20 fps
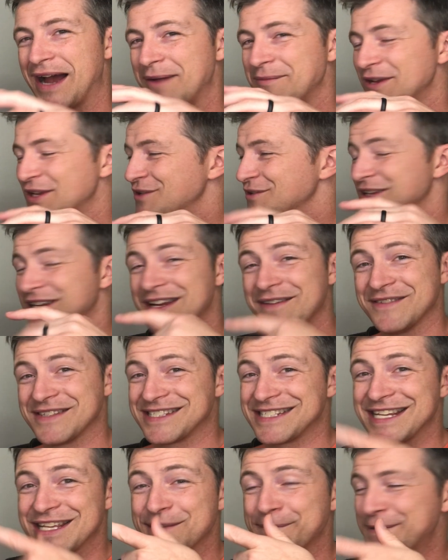I mean, you can even
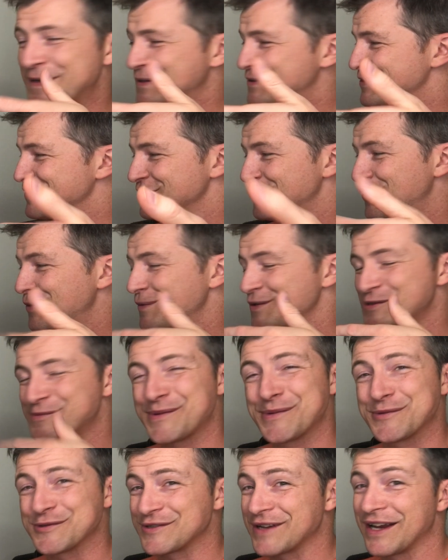see in the picture the whole bunch of
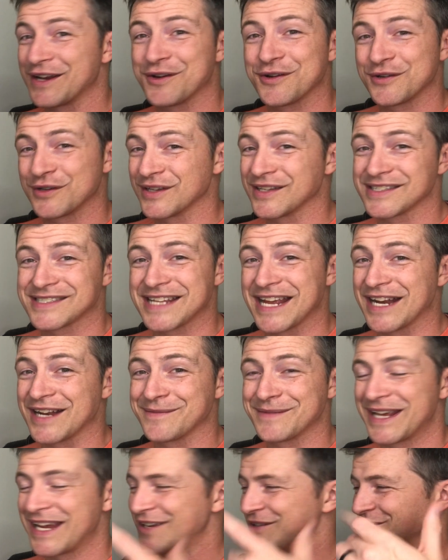people trying to go to this
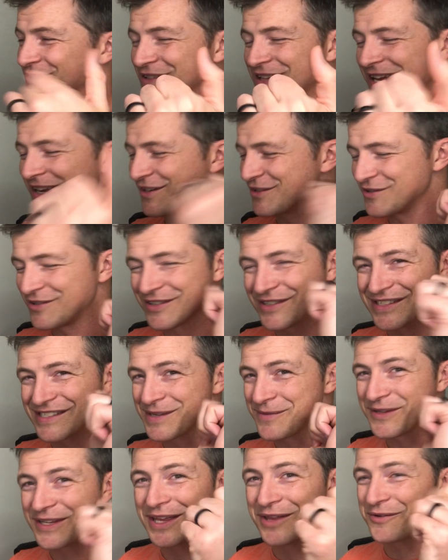stadium. They ain't going to
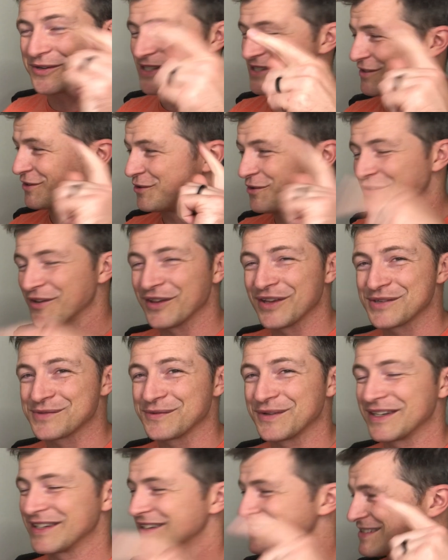some of the other ones. They're going to this
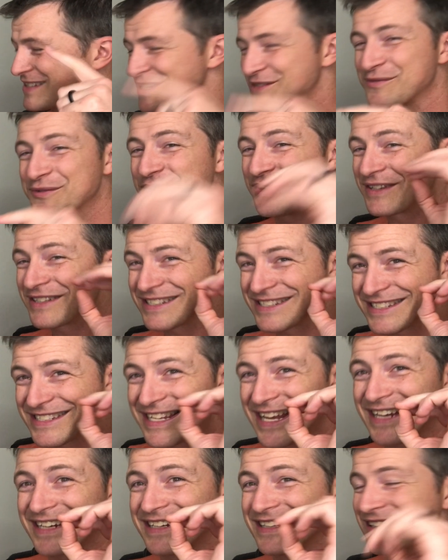one because this one looks
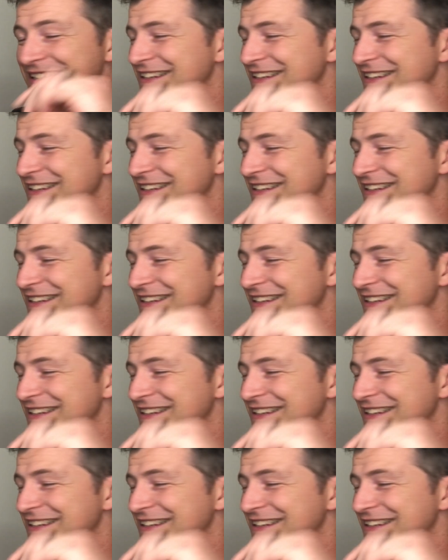sick.